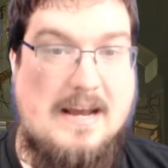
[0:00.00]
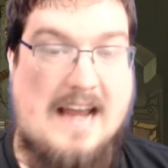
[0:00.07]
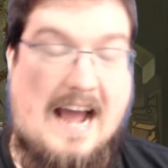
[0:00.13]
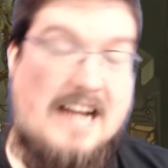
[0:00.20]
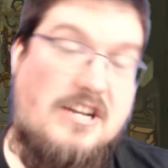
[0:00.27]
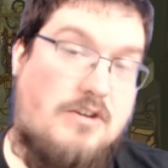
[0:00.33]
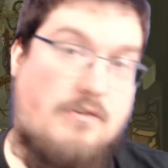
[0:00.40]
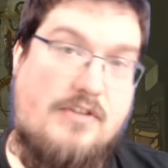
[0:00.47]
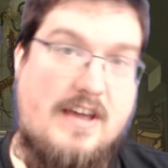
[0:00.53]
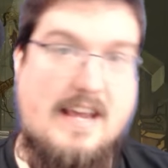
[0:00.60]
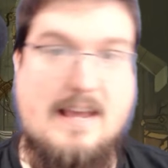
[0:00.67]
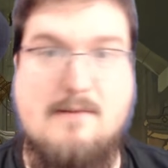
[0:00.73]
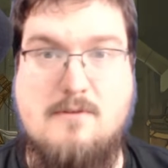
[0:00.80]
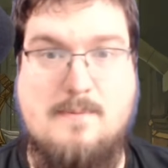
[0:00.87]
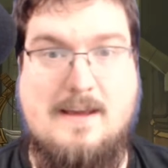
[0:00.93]
I do
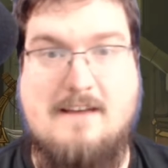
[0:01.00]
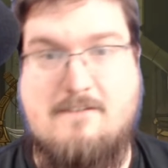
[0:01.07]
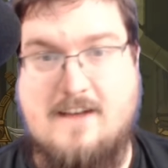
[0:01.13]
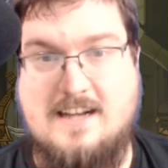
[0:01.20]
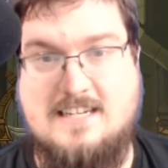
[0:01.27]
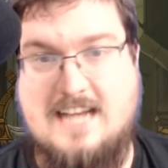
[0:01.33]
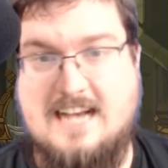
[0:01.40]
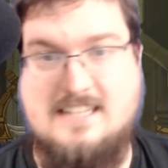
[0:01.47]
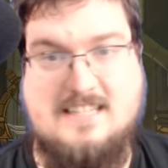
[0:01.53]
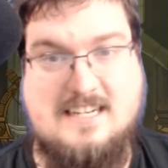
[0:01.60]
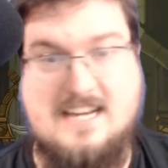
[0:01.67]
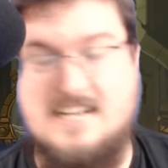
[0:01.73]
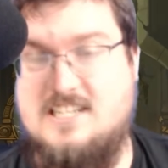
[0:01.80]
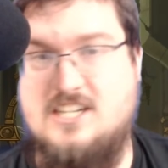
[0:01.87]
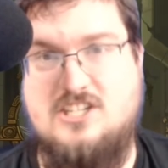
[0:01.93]
think it would be a fantastic
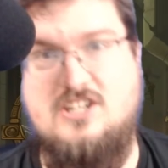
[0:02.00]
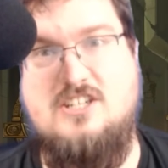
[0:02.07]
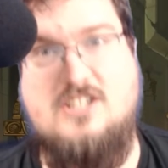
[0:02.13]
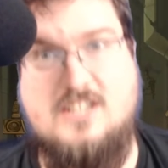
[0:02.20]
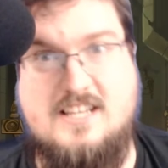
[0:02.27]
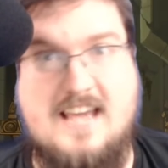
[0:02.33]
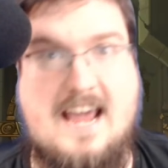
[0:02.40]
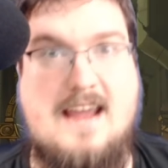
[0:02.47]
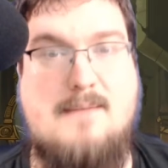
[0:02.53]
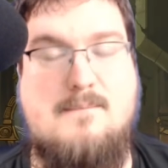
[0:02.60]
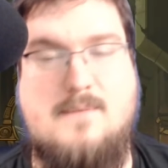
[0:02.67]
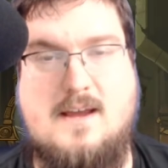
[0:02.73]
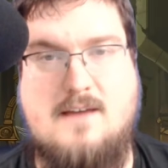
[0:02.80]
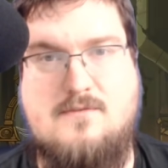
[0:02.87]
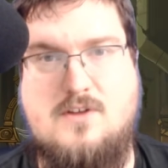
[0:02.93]
addition to the
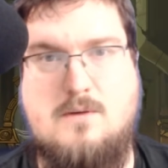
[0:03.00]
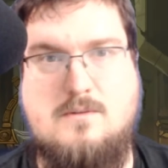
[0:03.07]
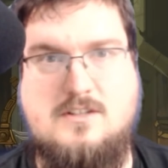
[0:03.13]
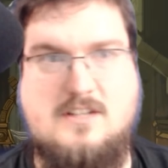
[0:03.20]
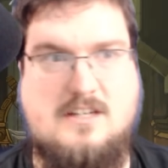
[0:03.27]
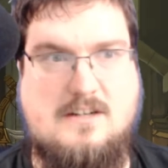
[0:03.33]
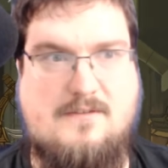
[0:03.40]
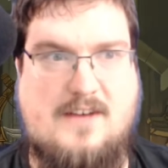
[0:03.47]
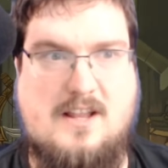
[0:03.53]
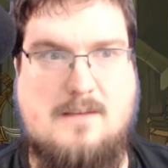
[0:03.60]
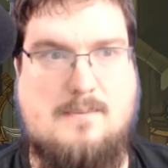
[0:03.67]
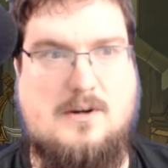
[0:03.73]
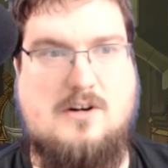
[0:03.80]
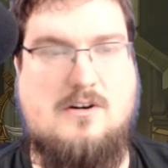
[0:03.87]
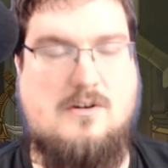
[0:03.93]
game if there was a
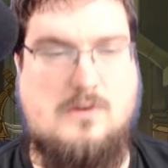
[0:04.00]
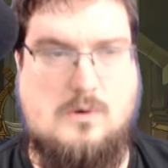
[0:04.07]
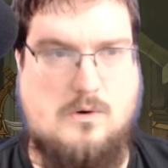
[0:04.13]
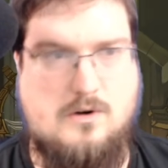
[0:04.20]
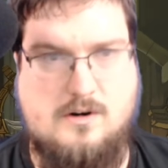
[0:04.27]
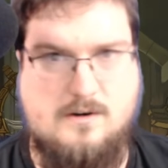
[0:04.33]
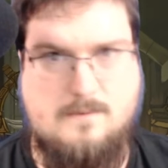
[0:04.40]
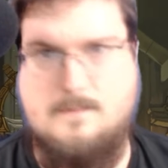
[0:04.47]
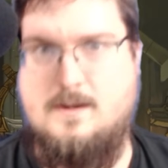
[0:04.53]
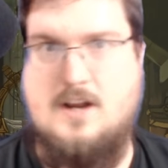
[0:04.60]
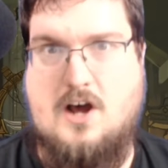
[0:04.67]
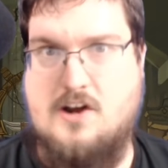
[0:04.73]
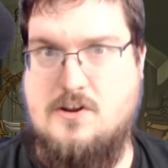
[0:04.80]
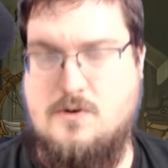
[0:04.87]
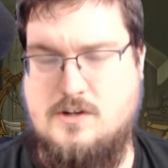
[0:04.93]
developer or an
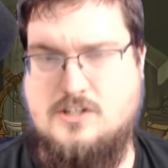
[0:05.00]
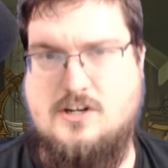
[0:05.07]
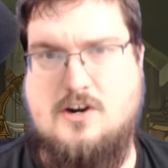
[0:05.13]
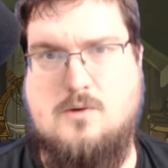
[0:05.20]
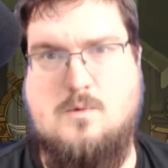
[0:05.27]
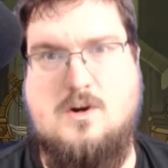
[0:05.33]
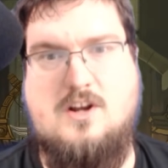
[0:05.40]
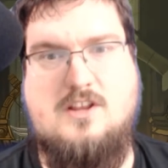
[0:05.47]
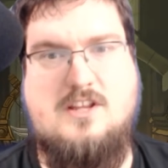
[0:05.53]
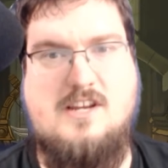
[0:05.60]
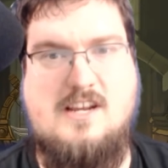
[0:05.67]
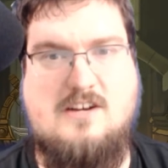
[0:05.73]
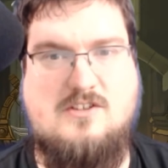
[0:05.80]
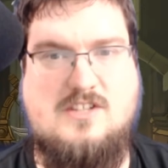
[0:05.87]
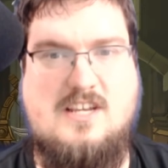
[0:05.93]
audio engineer working on the
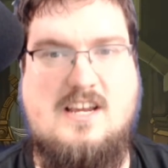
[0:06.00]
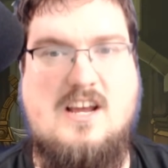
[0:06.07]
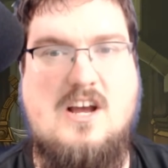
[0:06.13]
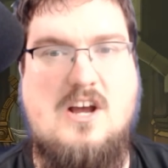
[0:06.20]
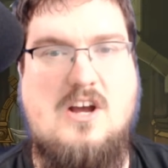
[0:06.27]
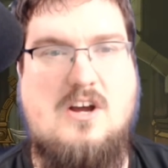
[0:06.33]
DLC